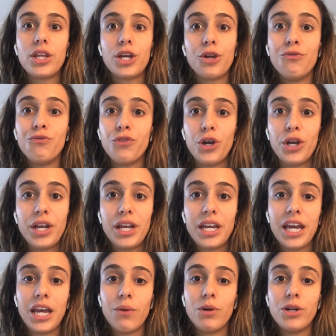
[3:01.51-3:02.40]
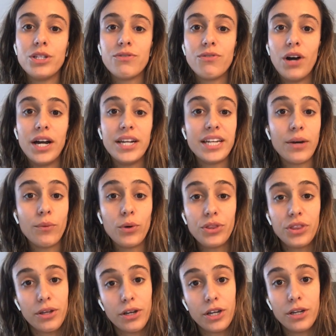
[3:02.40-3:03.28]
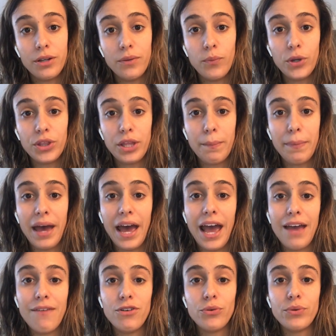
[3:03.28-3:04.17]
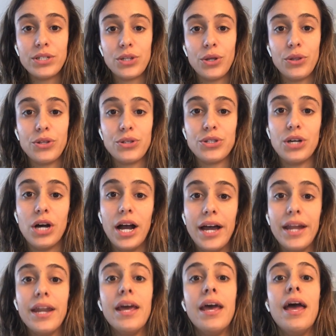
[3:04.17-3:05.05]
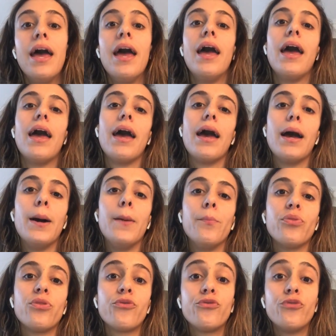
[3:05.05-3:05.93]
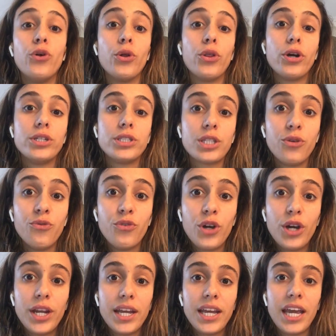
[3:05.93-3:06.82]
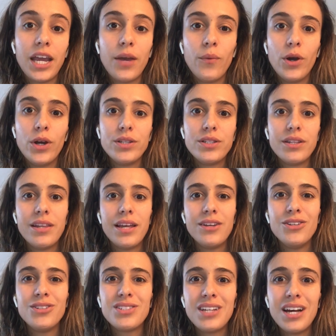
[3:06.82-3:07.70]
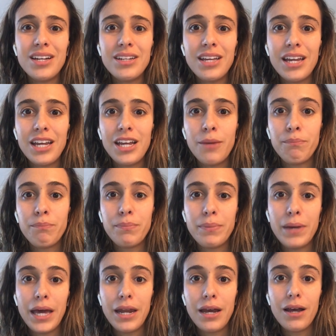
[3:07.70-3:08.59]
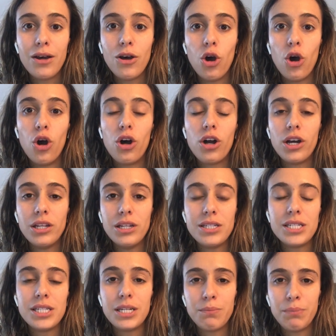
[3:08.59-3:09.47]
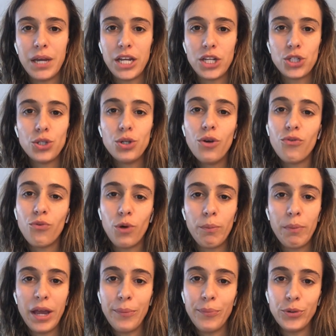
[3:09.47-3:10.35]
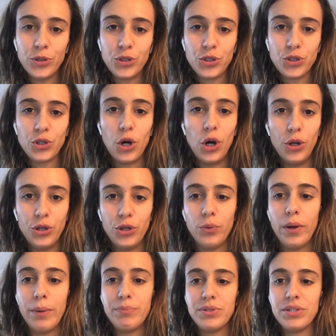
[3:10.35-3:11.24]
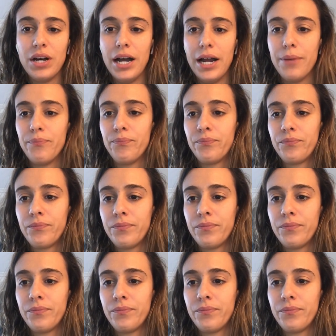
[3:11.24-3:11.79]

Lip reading: at the converting keywords, find out what the behavior is on the site for those converting keywords, and then you start getting a better holistic picture of what people do on your website.